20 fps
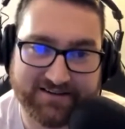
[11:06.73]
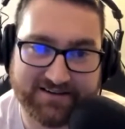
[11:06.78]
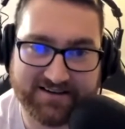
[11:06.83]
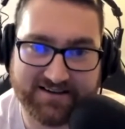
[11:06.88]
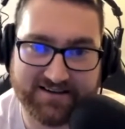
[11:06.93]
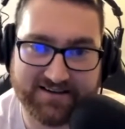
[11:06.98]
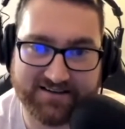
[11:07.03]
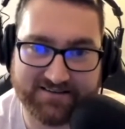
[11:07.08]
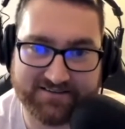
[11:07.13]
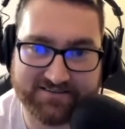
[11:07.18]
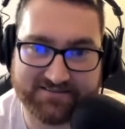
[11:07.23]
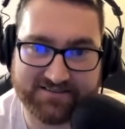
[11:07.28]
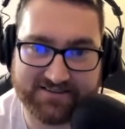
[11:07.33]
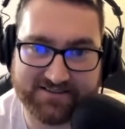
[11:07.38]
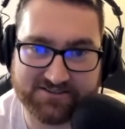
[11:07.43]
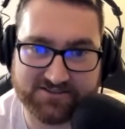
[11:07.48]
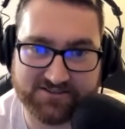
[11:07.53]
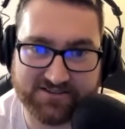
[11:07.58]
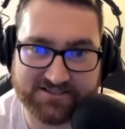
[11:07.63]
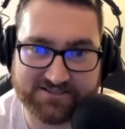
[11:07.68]

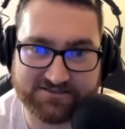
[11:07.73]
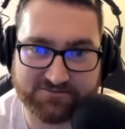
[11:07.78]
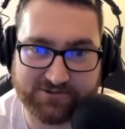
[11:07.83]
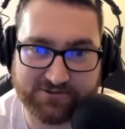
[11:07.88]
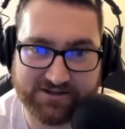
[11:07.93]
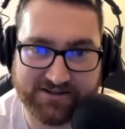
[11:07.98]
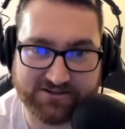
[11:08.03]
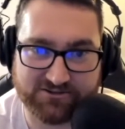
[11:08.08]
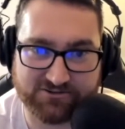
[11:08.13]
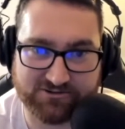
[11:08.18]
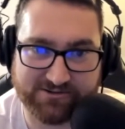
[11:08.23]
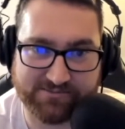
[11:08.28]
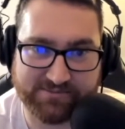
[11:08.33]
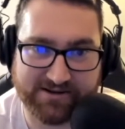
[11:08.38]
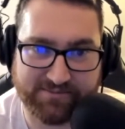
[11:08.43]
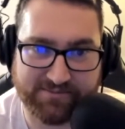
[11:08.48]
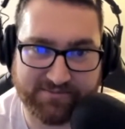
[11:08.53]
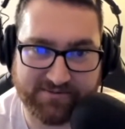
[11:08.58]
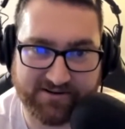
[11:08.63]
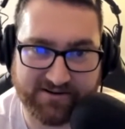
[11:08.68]
and so that's where I'm
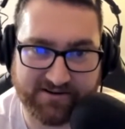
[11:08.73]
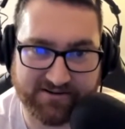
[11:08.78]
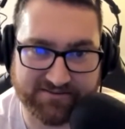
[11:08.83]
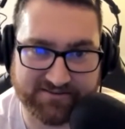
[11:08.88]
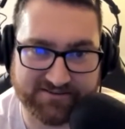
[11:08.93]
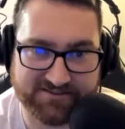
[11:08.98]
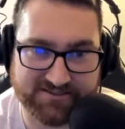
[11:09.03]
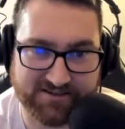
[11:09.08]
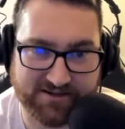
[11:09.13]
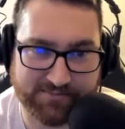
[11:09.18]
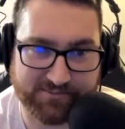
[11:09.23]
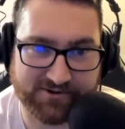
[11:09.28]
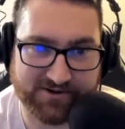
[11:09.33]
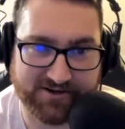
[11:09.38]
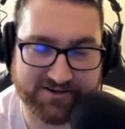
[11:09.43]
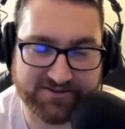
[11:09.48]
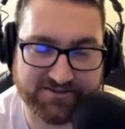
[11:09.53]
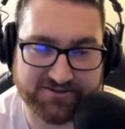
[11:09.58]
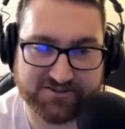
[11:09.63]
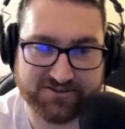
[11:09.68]
at on this top
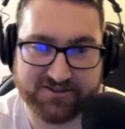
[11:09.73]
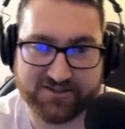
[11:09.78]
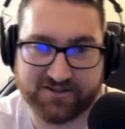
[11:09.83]
range.